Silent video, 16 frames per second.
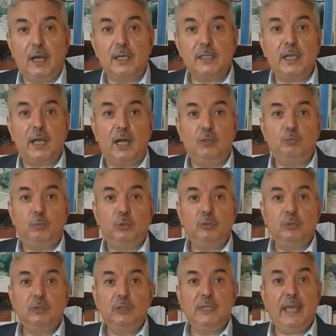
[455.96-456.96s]
the cardiac
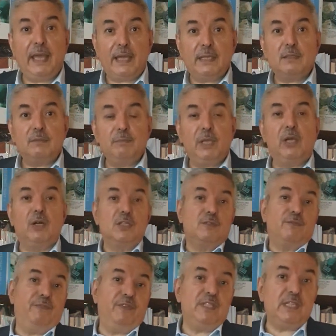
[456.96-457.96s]
output. Yes,
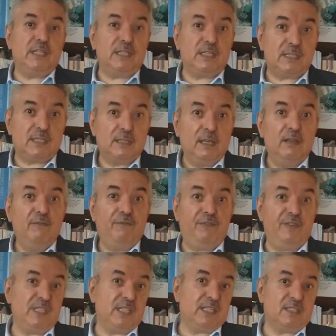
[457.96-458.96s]
because
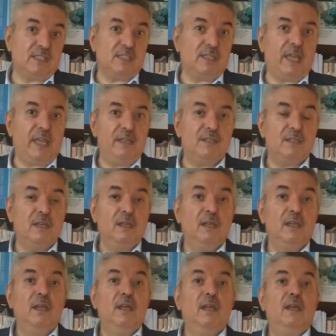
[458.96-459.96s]
physics says
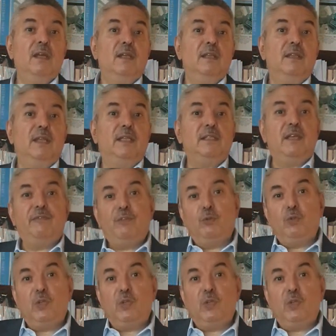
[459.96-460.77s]
that if